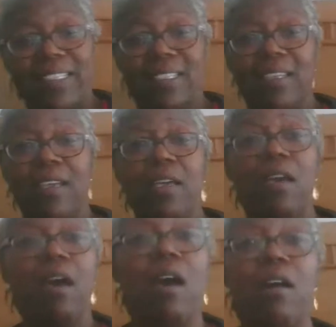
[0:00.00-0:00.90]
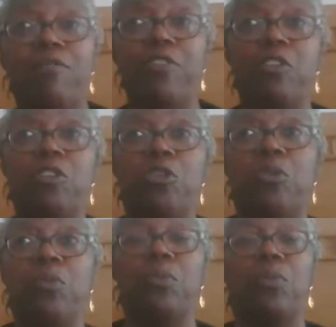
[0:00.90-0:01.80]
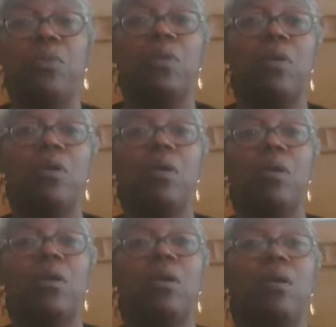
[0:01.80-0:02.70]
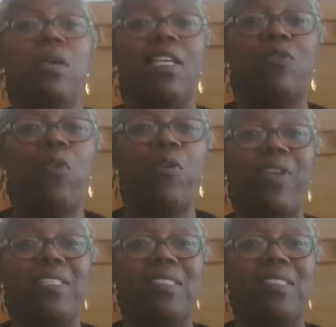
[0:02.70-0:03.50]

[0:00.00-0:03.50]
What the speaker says: of the two. It's for a reason.